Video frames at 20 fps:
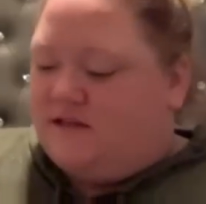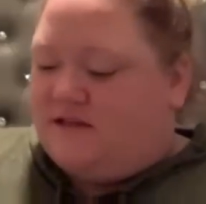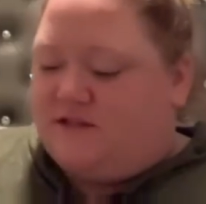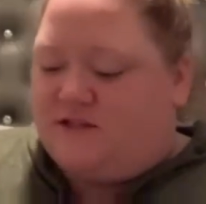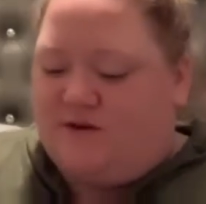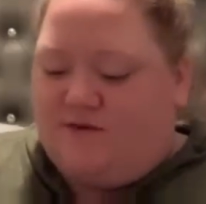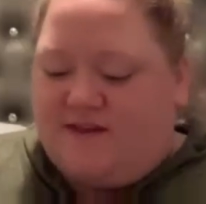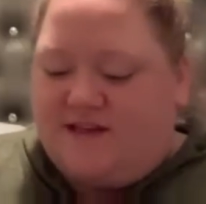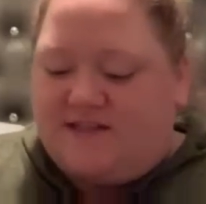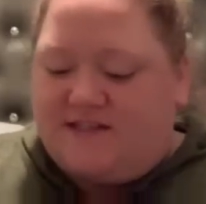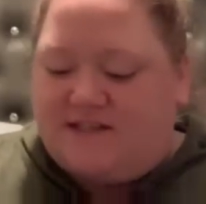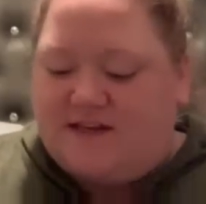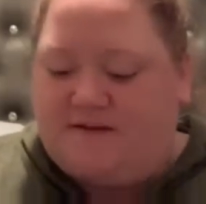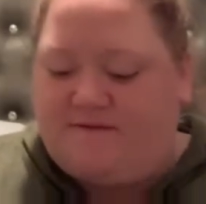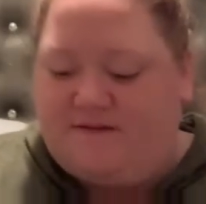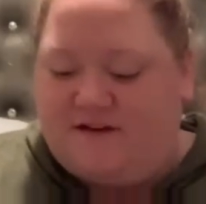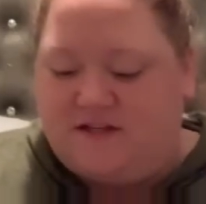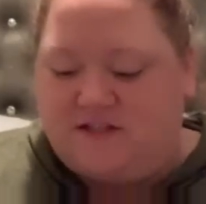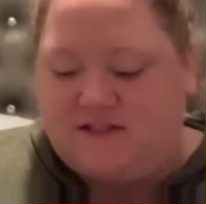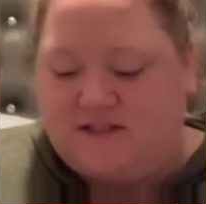So this stuff
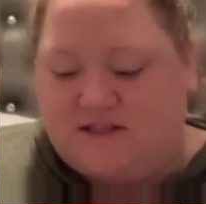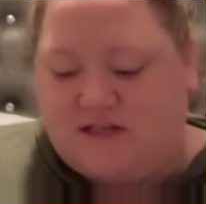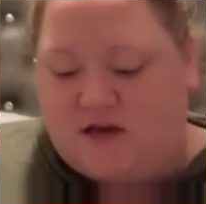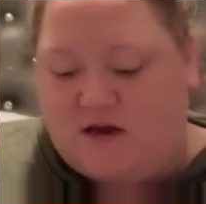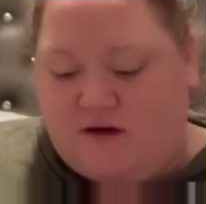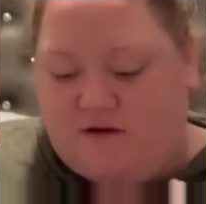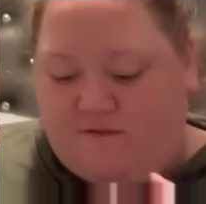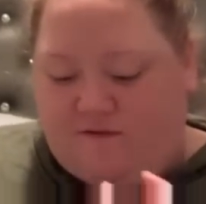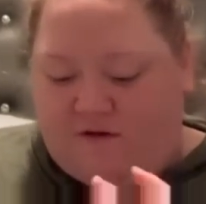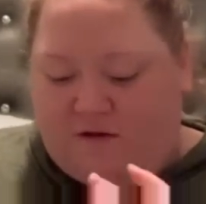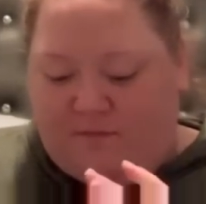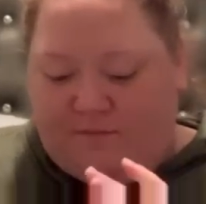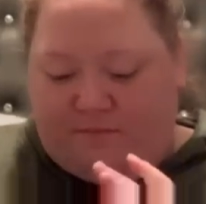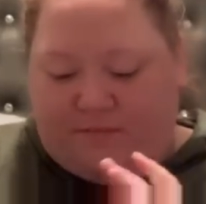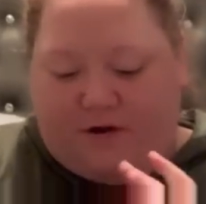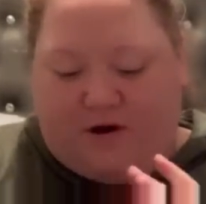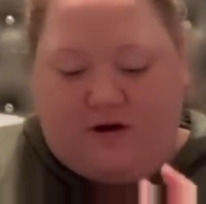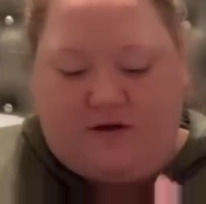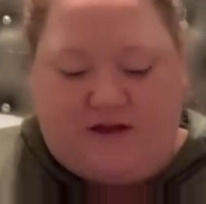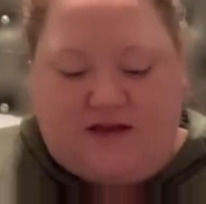is from
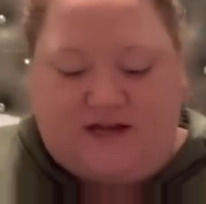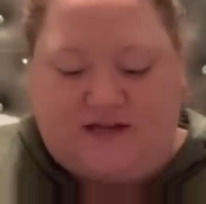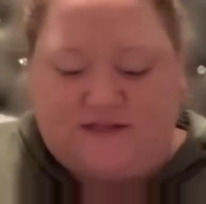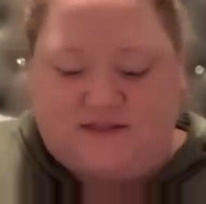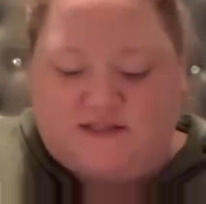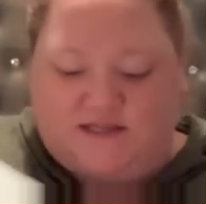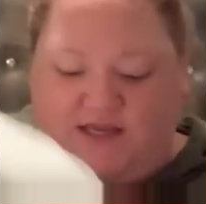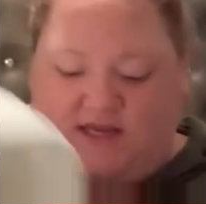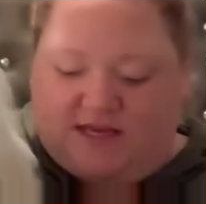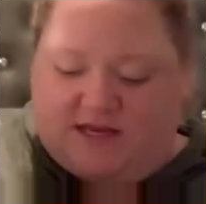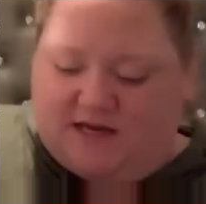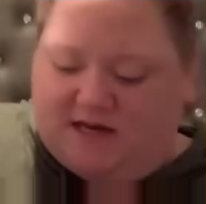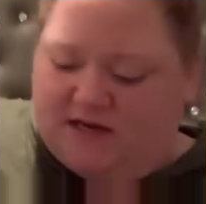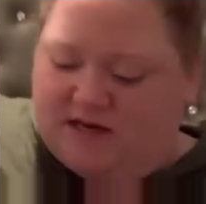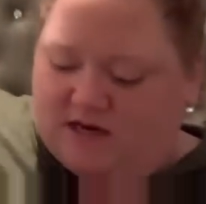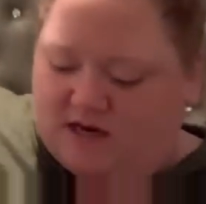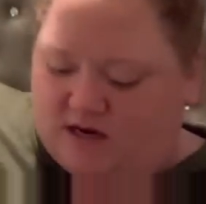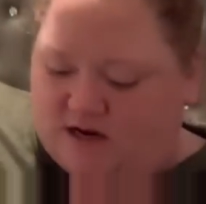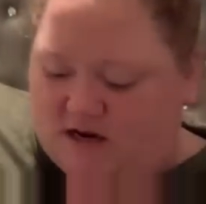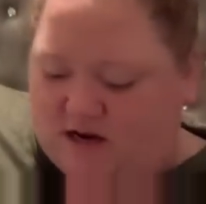Burlington.